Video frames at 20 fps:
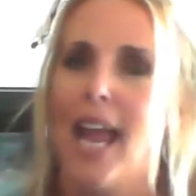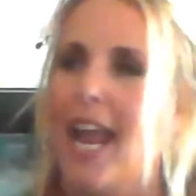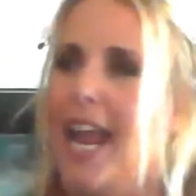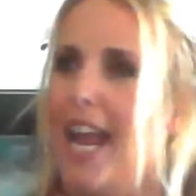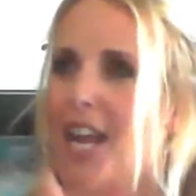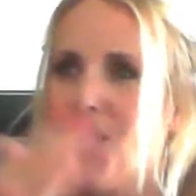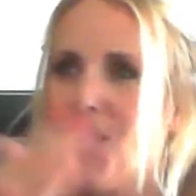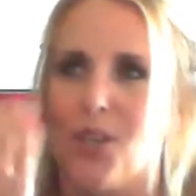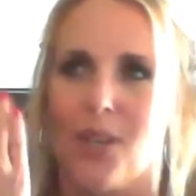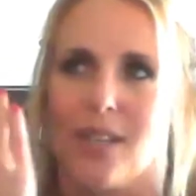
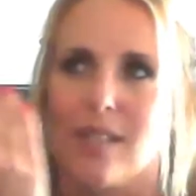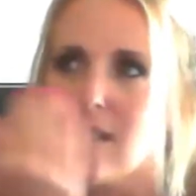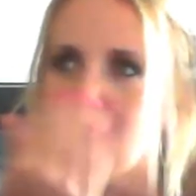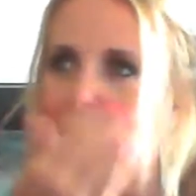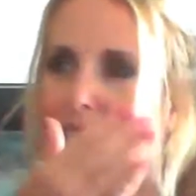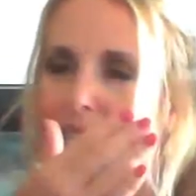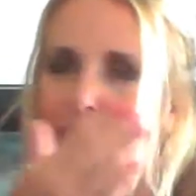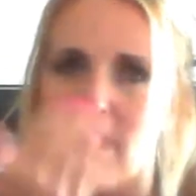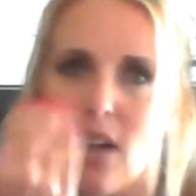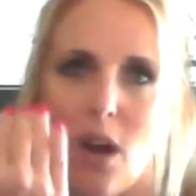and you can
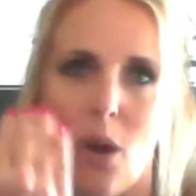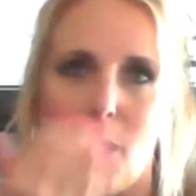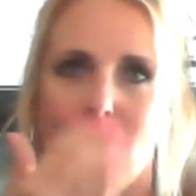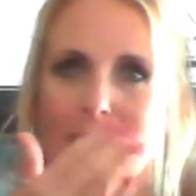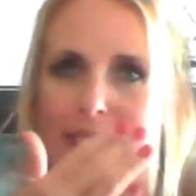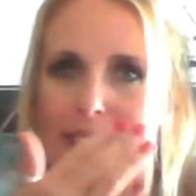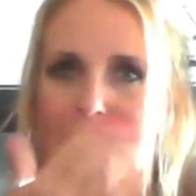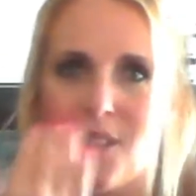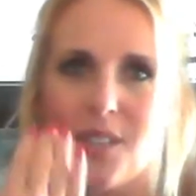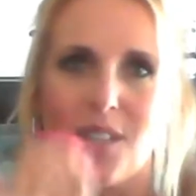see it all
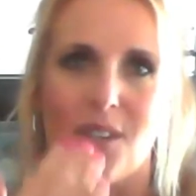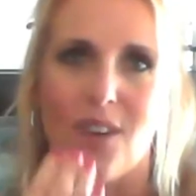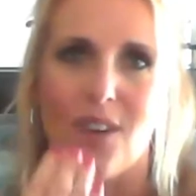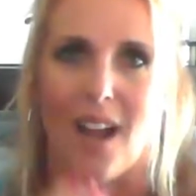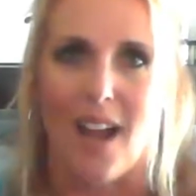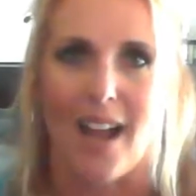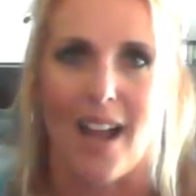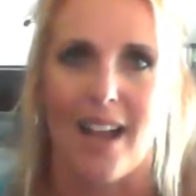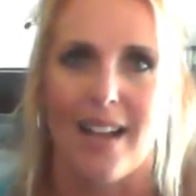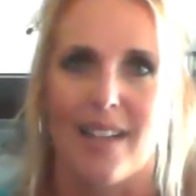right there in their
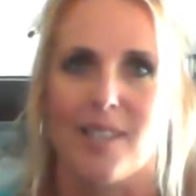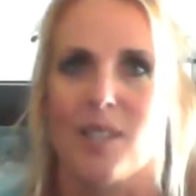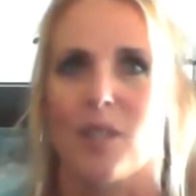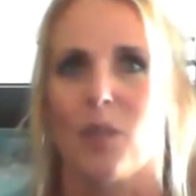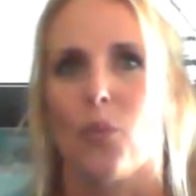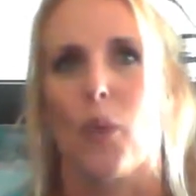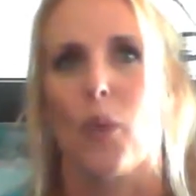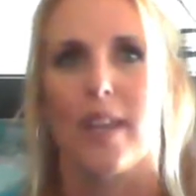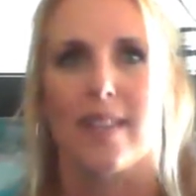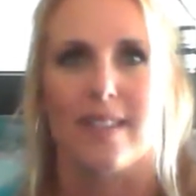eyes and the
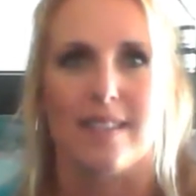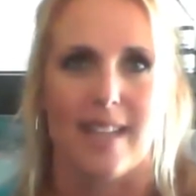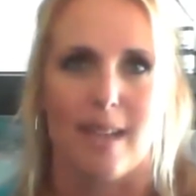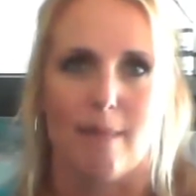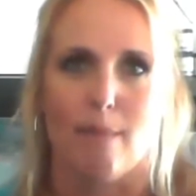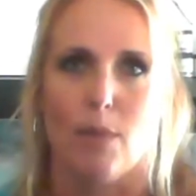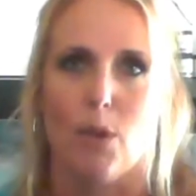way that they move.